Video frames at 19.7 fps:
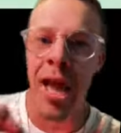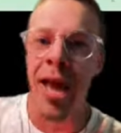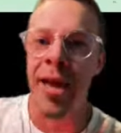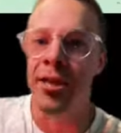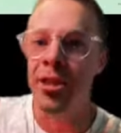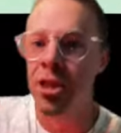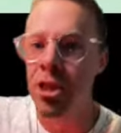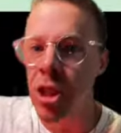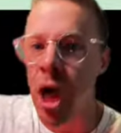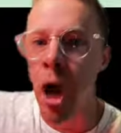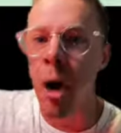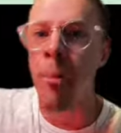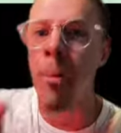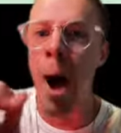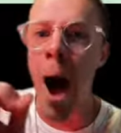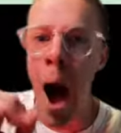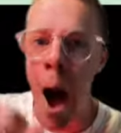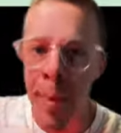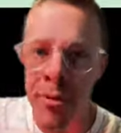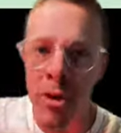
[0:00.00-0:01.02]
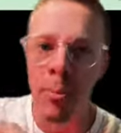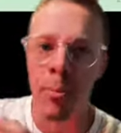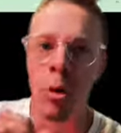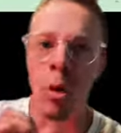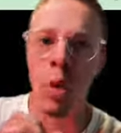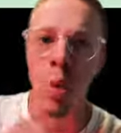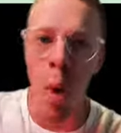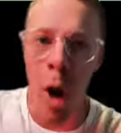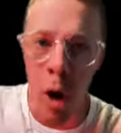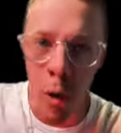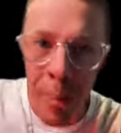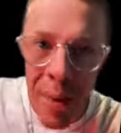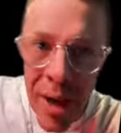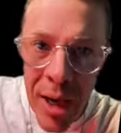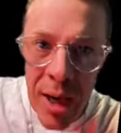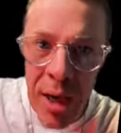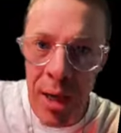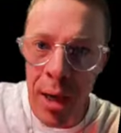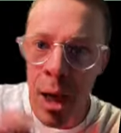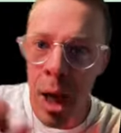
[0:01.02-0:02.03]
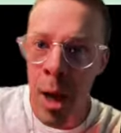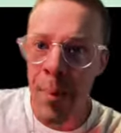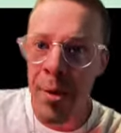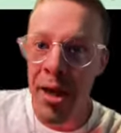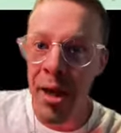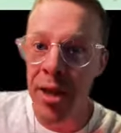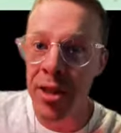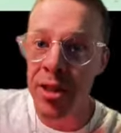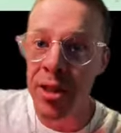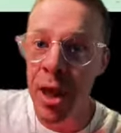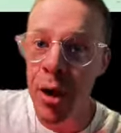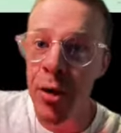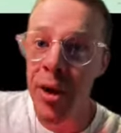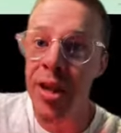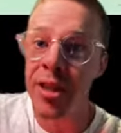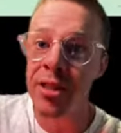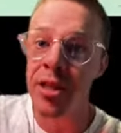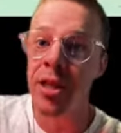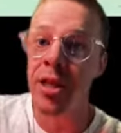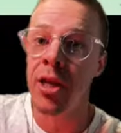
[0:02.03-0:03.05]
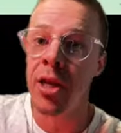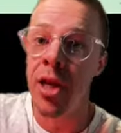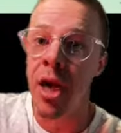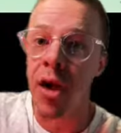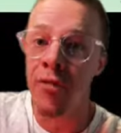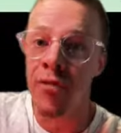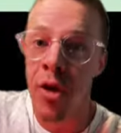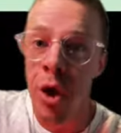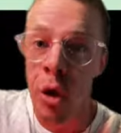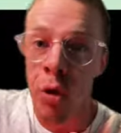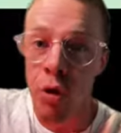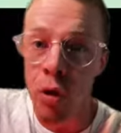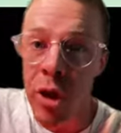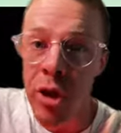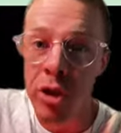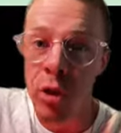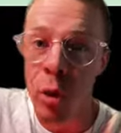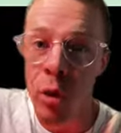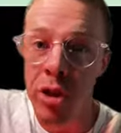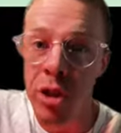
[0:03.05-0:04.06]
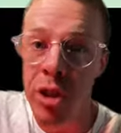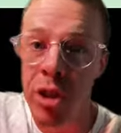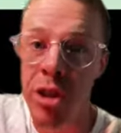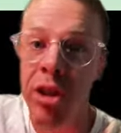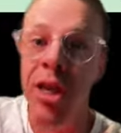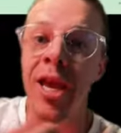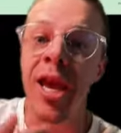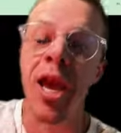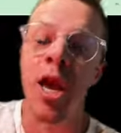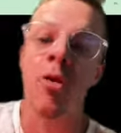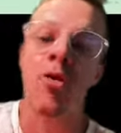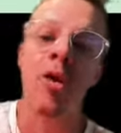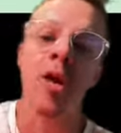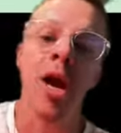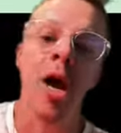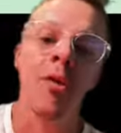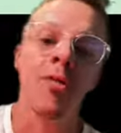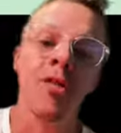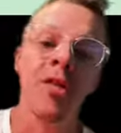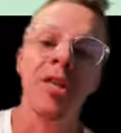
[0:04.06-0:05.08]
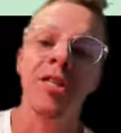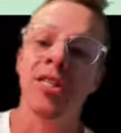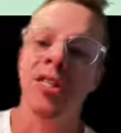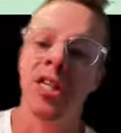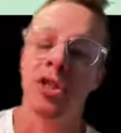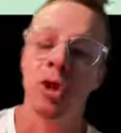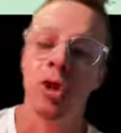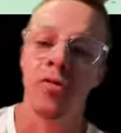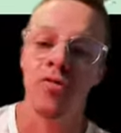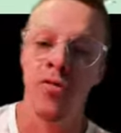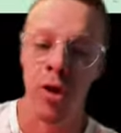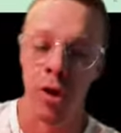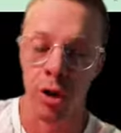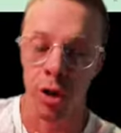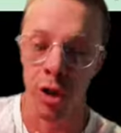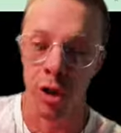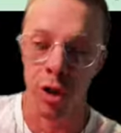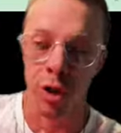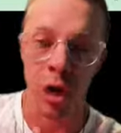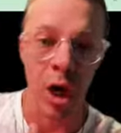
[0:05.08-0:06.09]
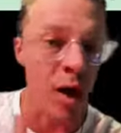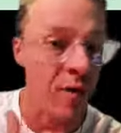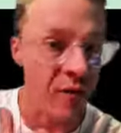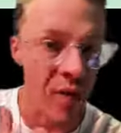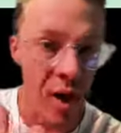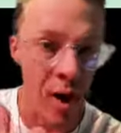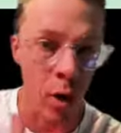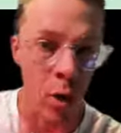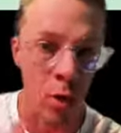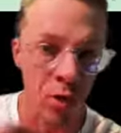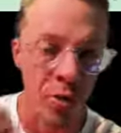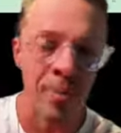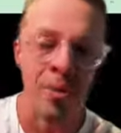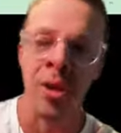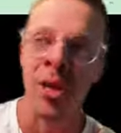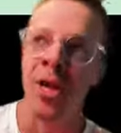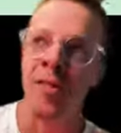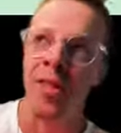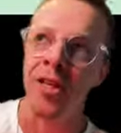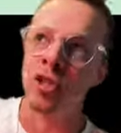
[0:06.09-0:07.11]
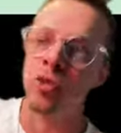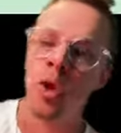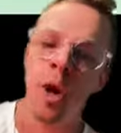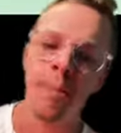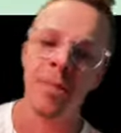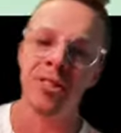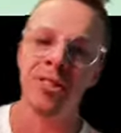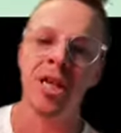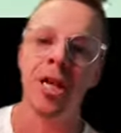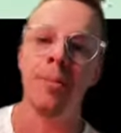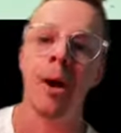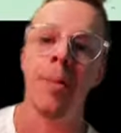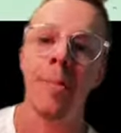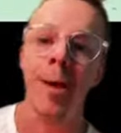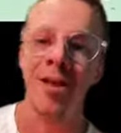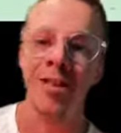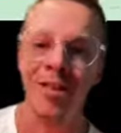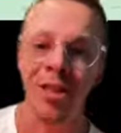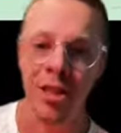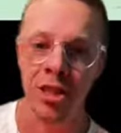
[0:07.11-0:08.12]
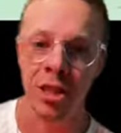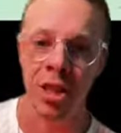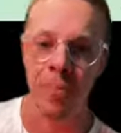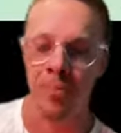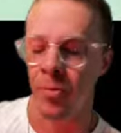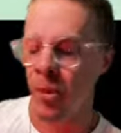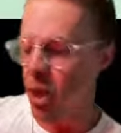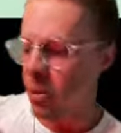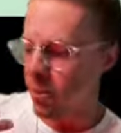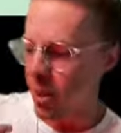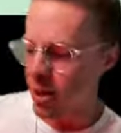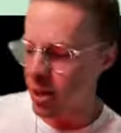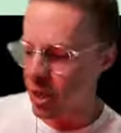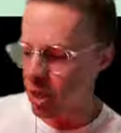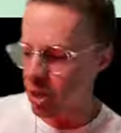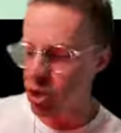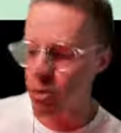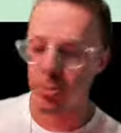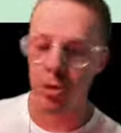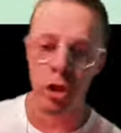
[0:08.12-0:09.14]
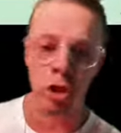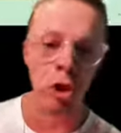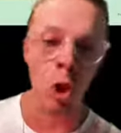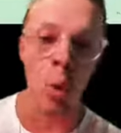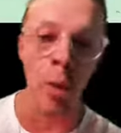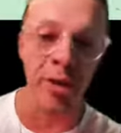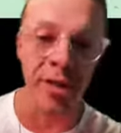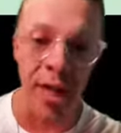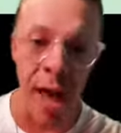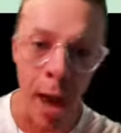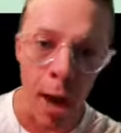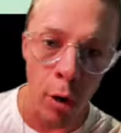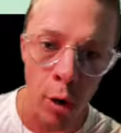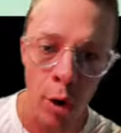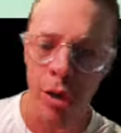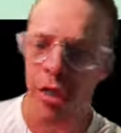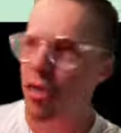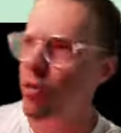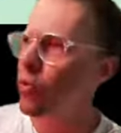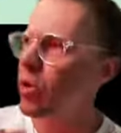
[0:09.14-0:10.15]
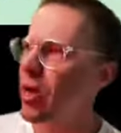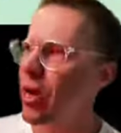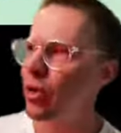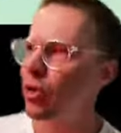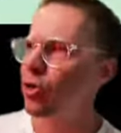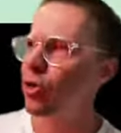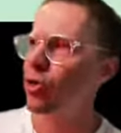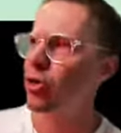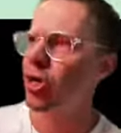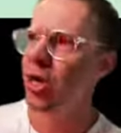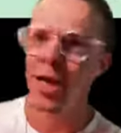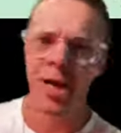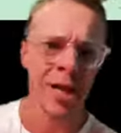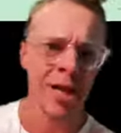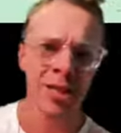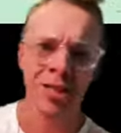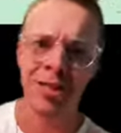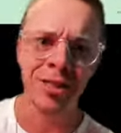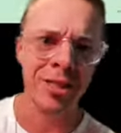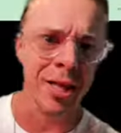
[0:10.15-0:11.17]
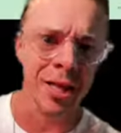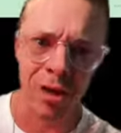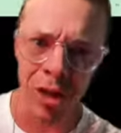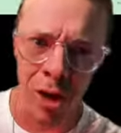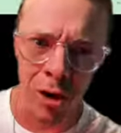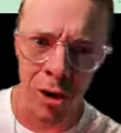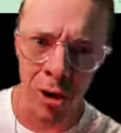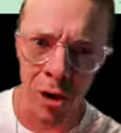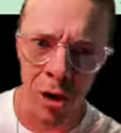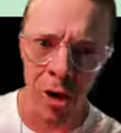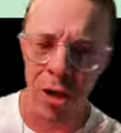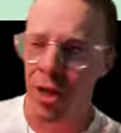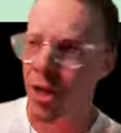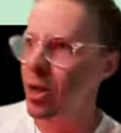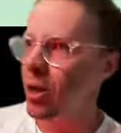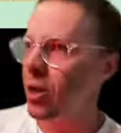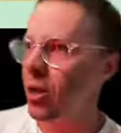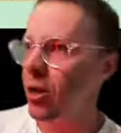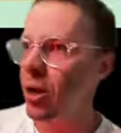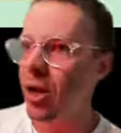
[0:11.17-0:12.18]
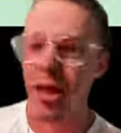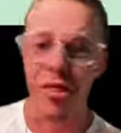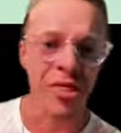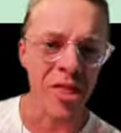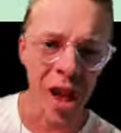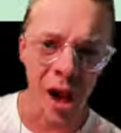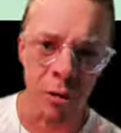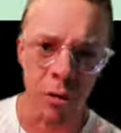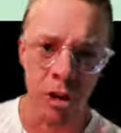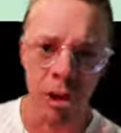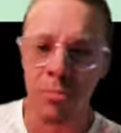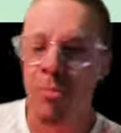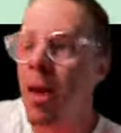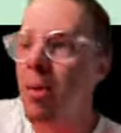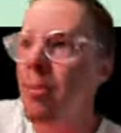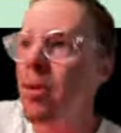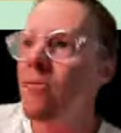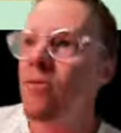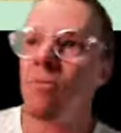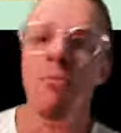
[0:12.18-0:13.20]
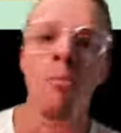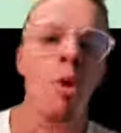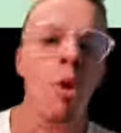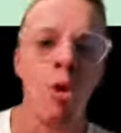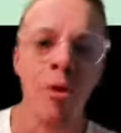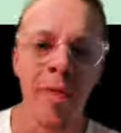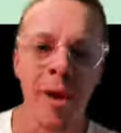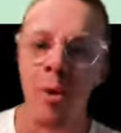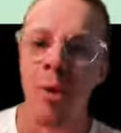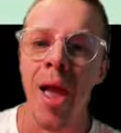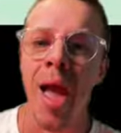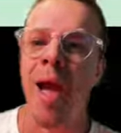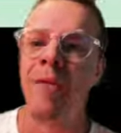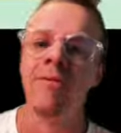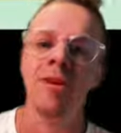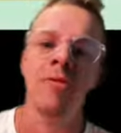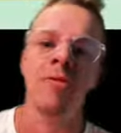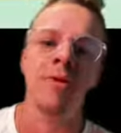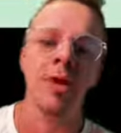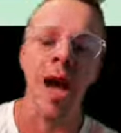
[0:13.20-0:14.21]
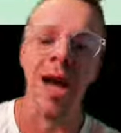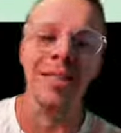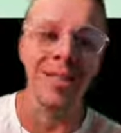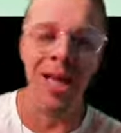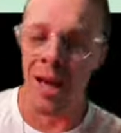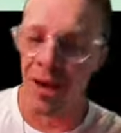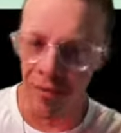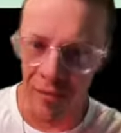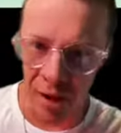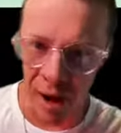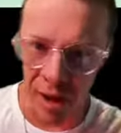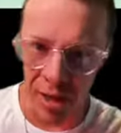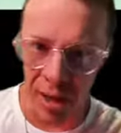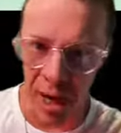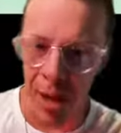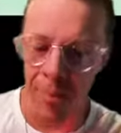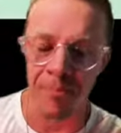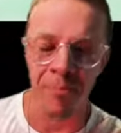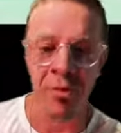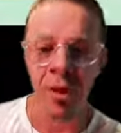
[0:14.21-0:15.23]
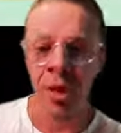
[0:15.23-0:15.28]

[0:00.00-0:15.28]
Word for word: and suboptimal well being because there isn't enough resources to carry out the essential functions of health. This is what I've been saying about magnesium. Magnesium is so integral to 300, 600, 1,000, maybe even more that we haven't even identified yet